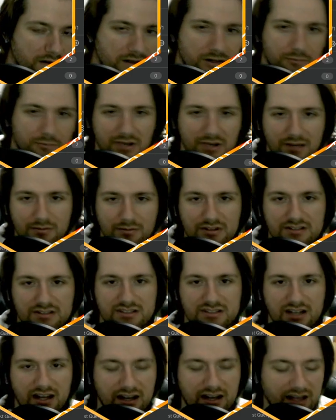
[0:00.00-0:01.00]
Maybe it's
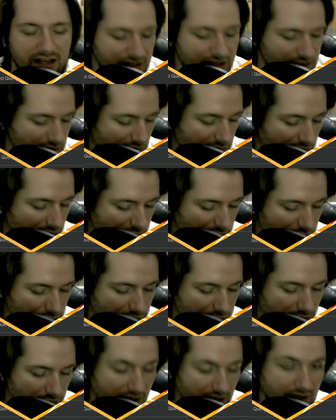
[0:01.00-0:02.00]
not actually
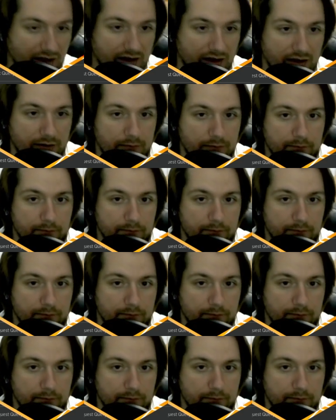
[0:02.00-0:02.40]
trying